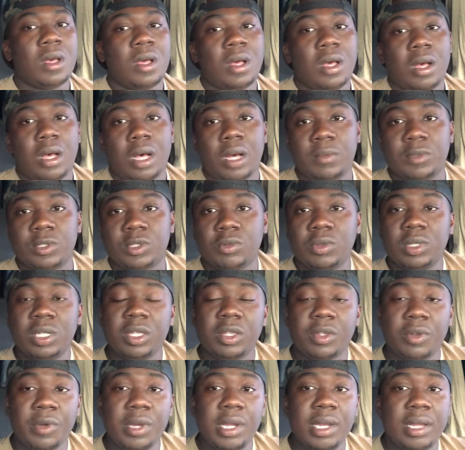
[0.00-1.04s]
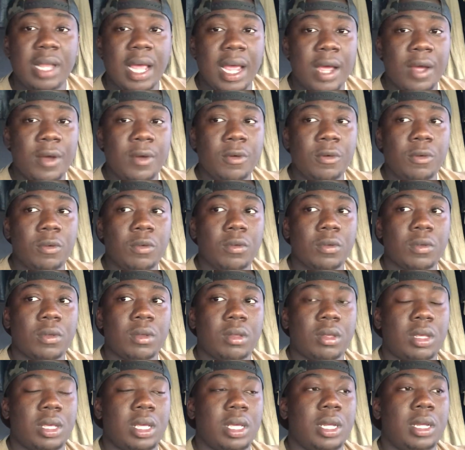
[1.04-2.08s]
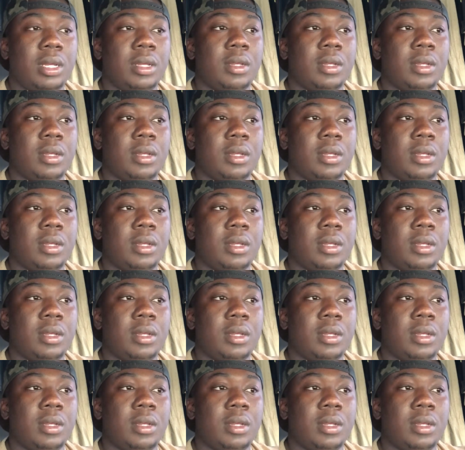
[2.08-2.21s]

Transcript: I'm 23 now, and